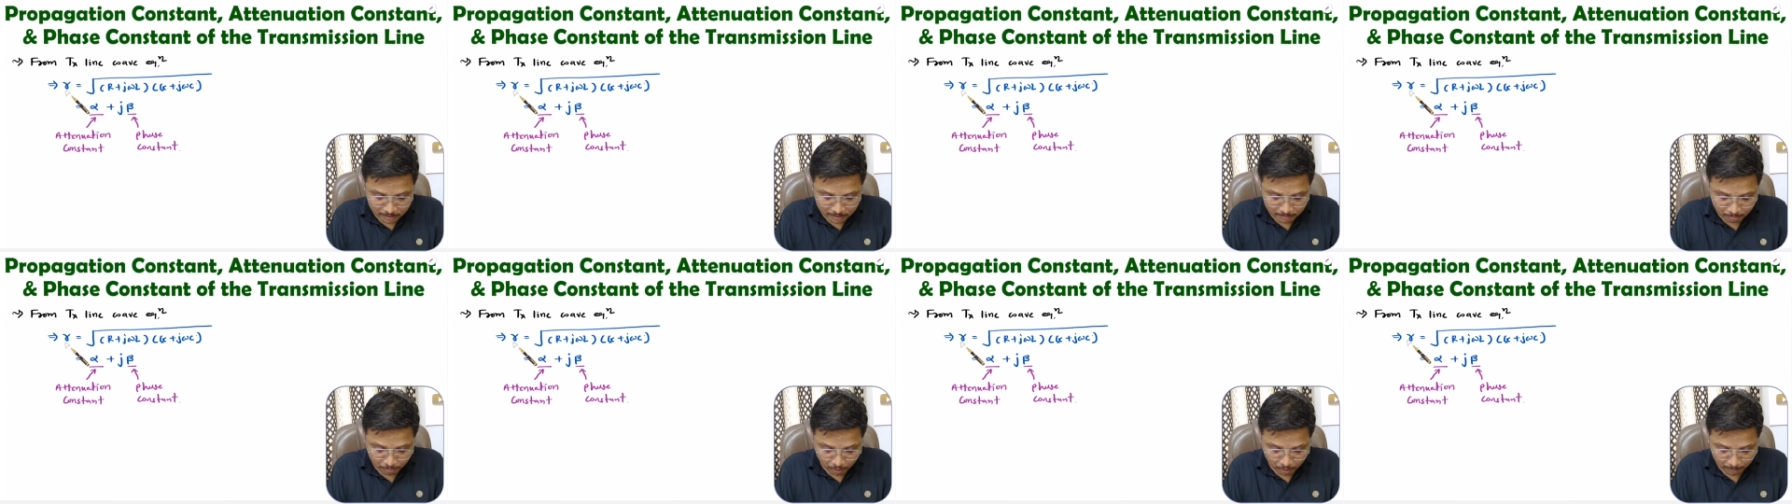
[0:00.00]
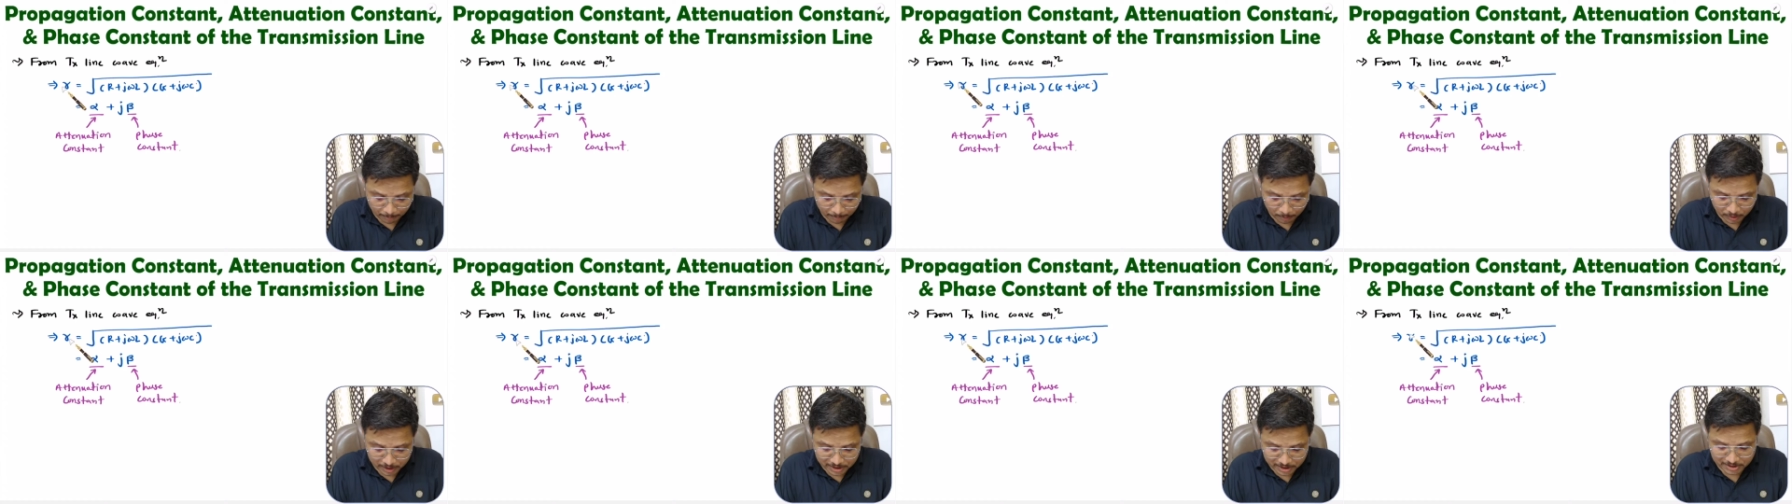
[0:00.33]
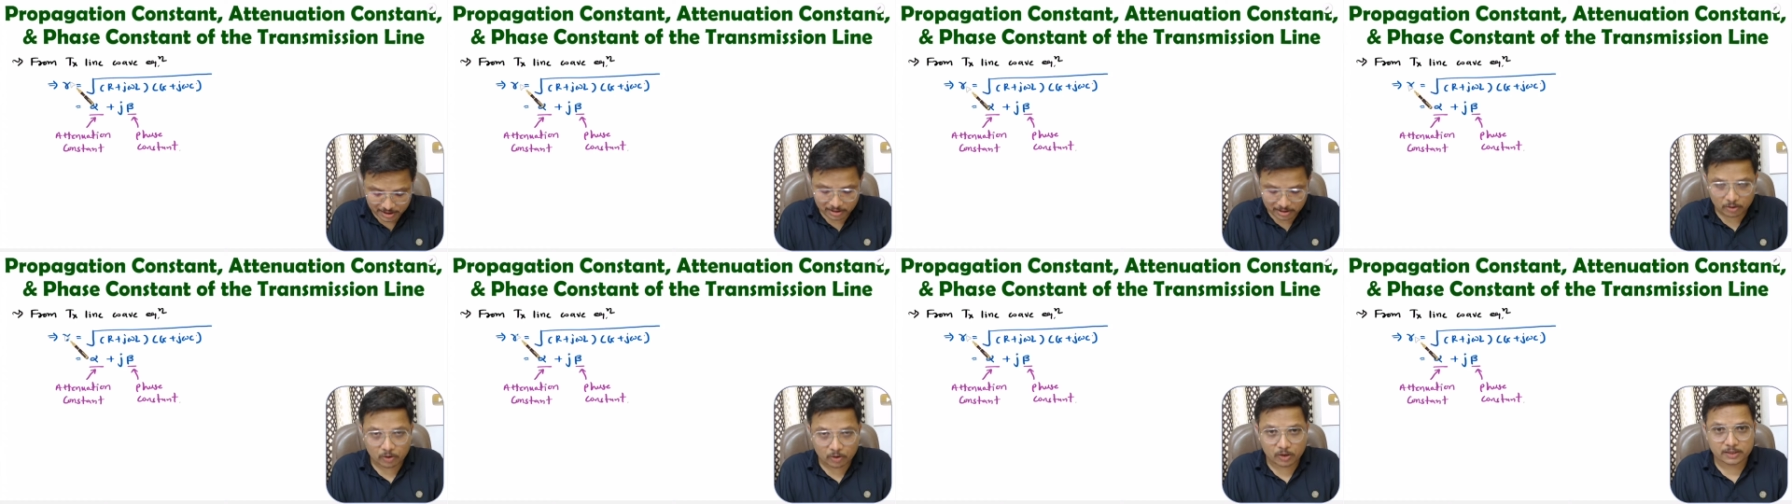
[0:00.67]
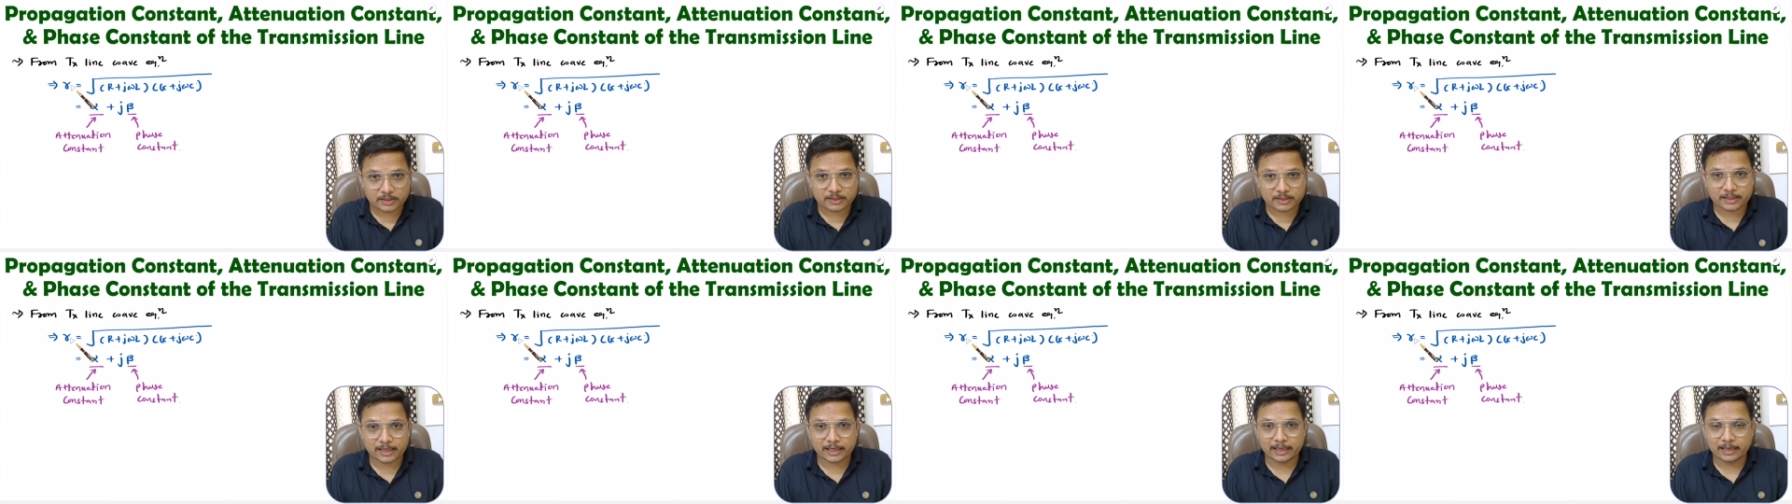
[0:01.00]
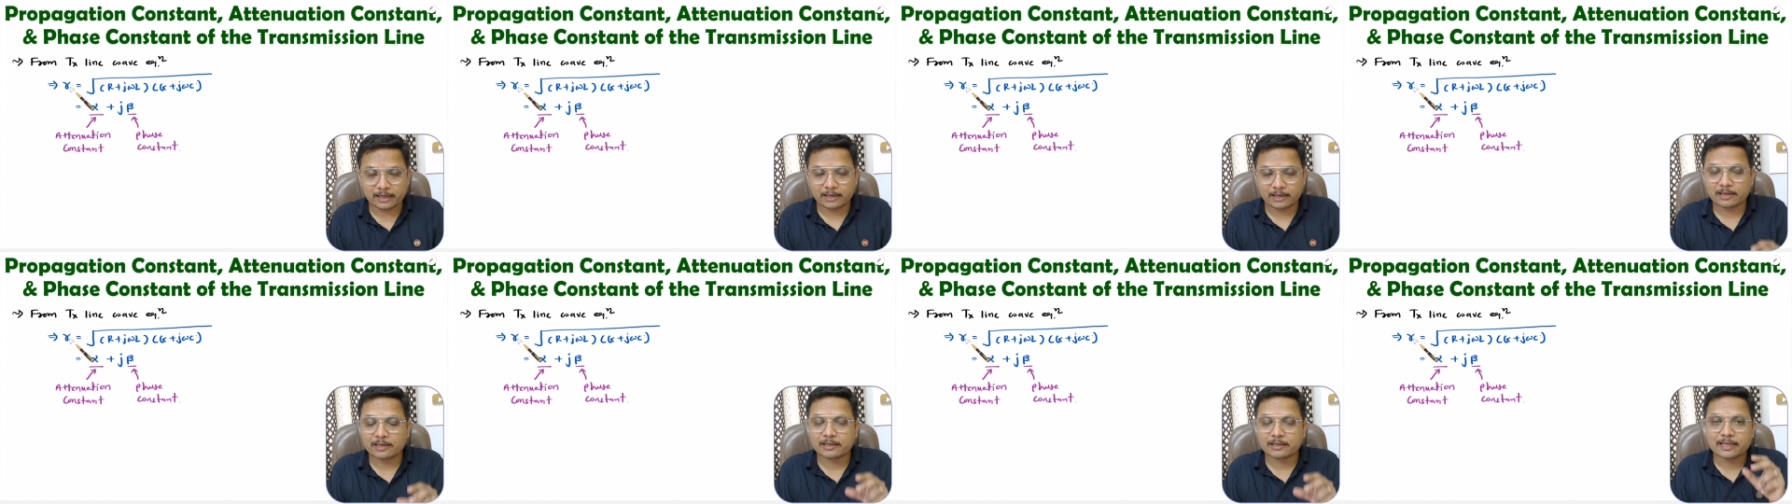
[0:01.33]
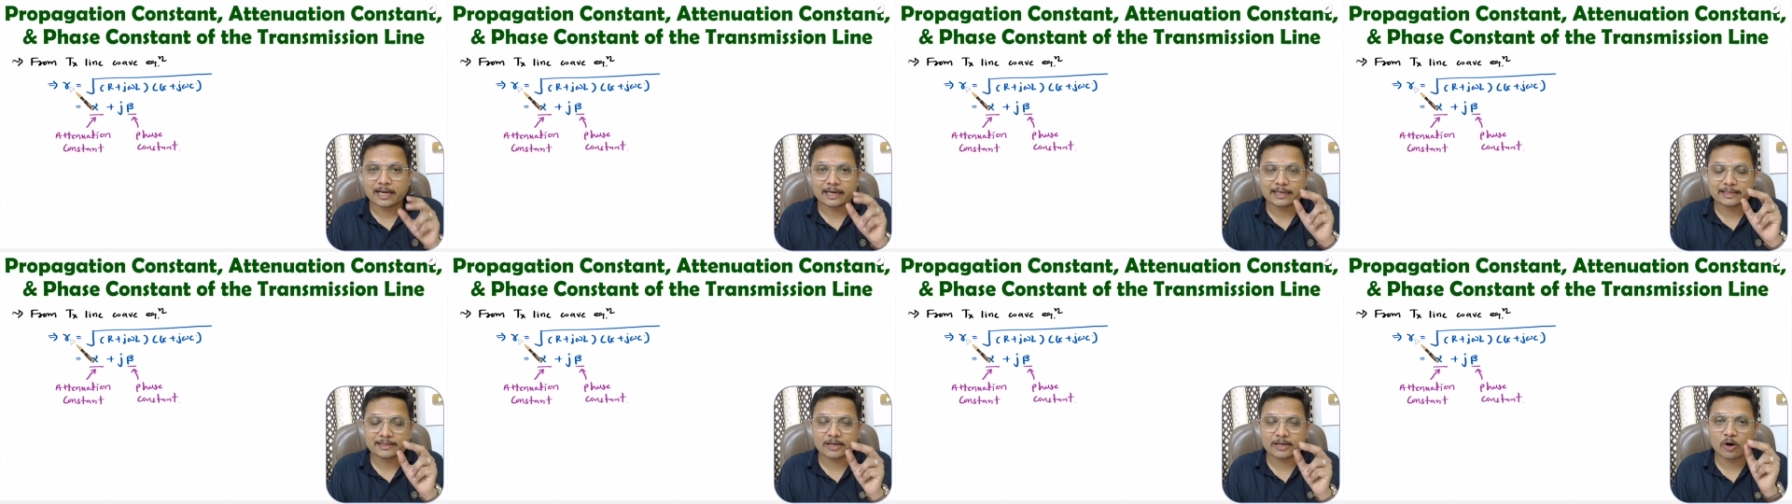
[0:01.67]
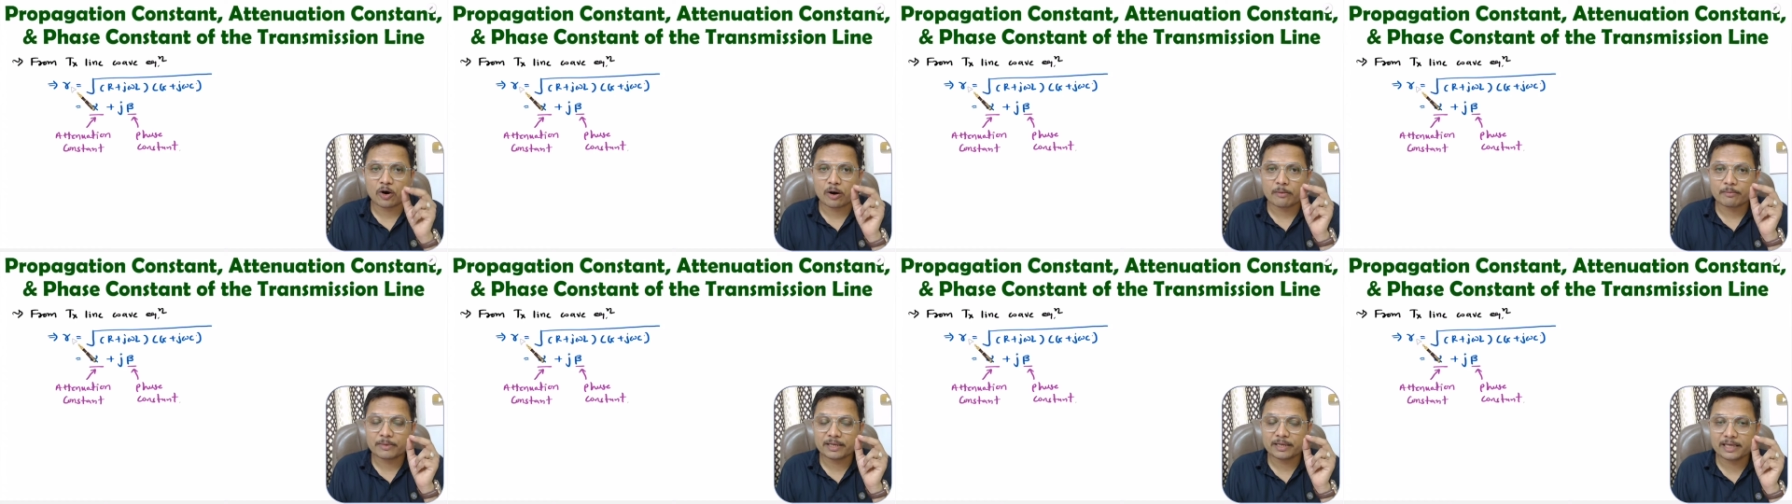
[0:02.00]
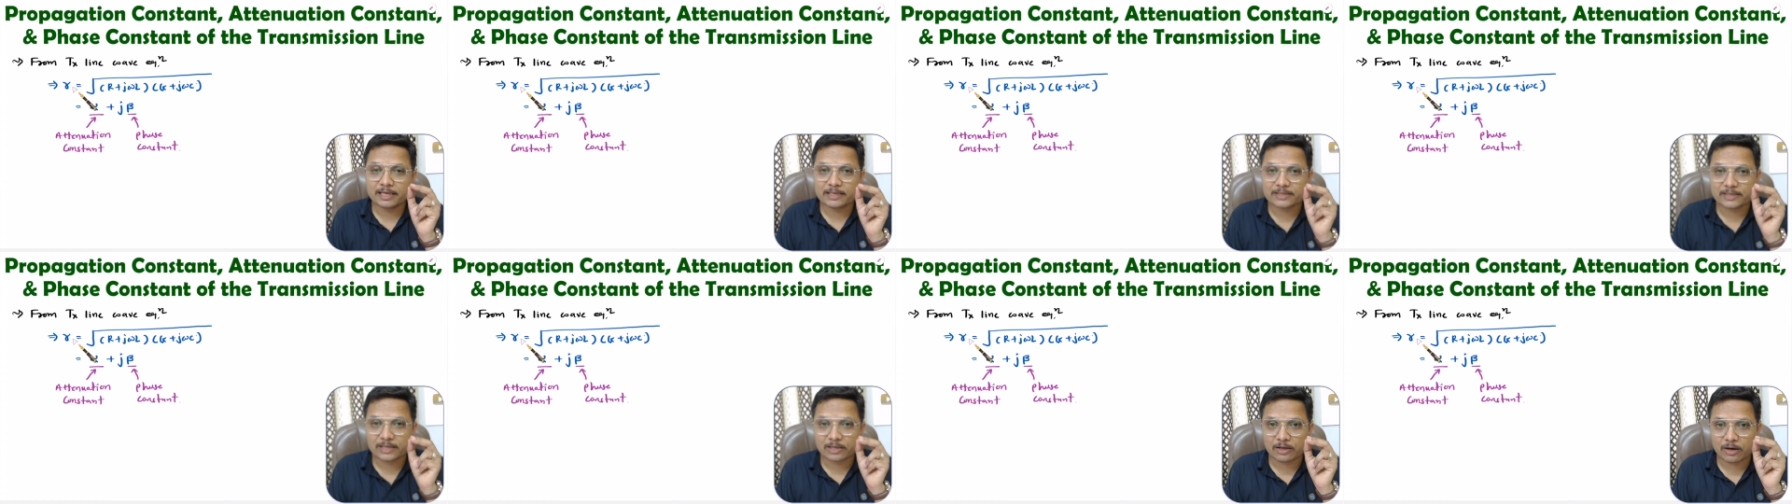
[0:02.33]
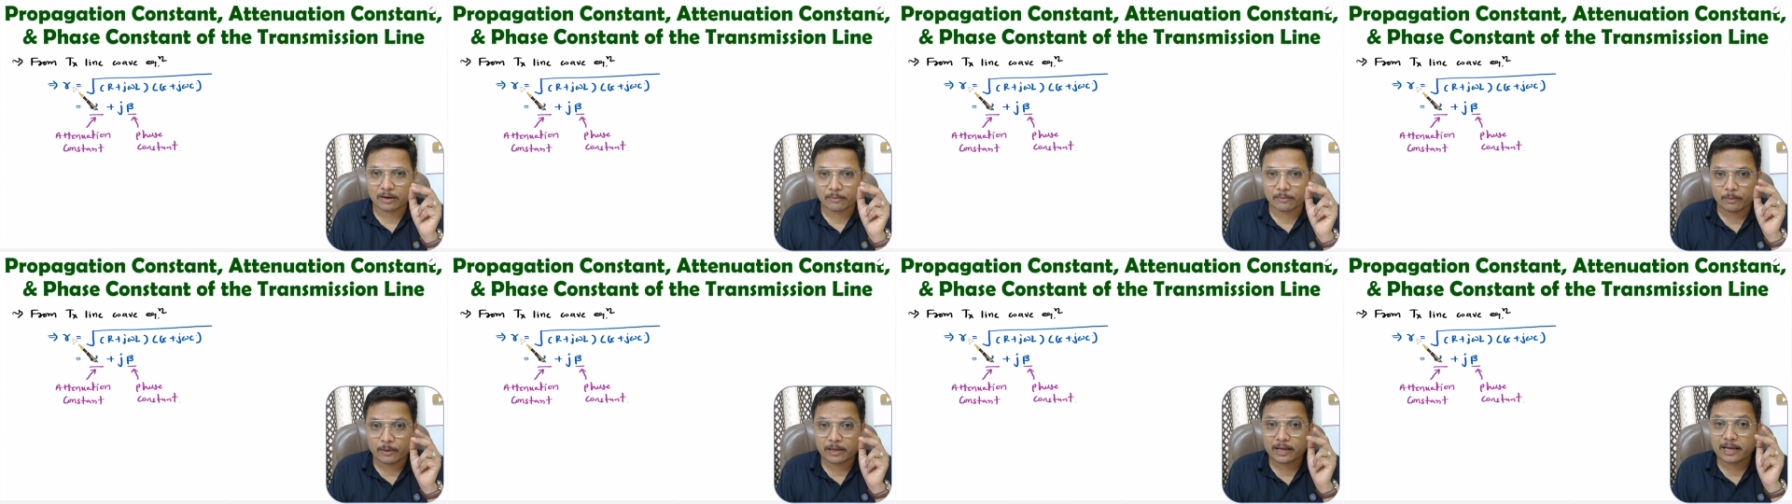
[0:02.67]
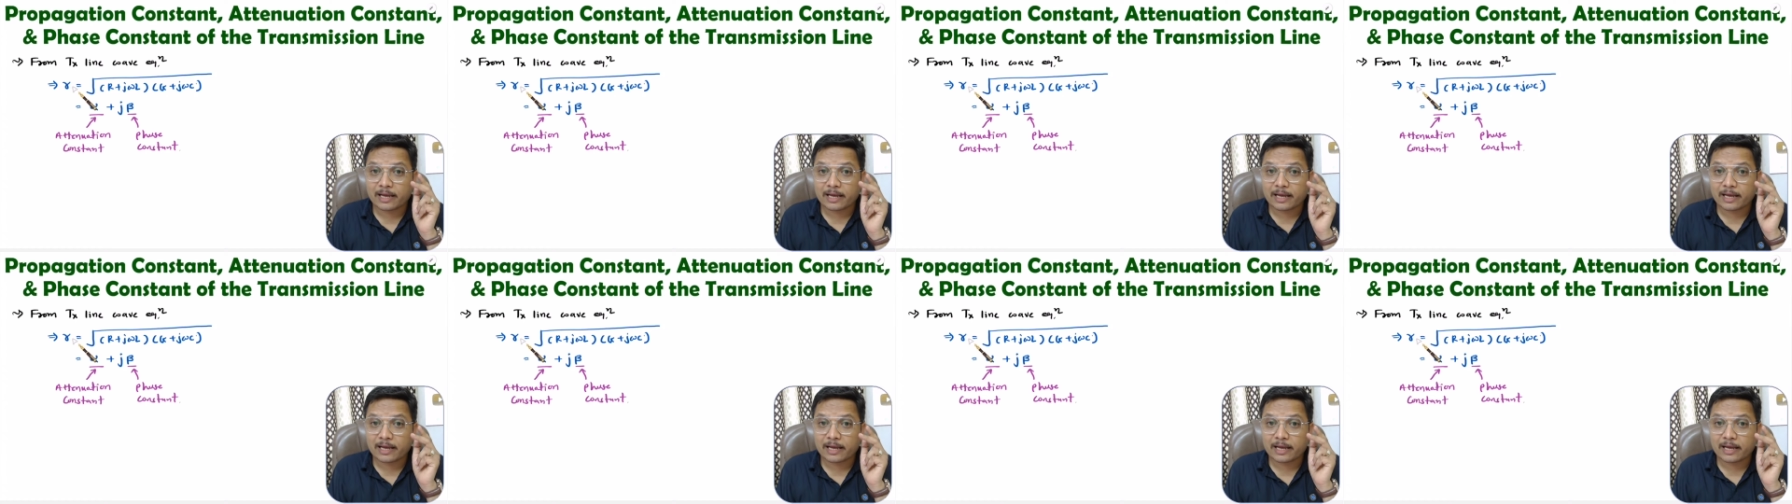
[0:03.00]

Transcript: propagation constant that is a combination of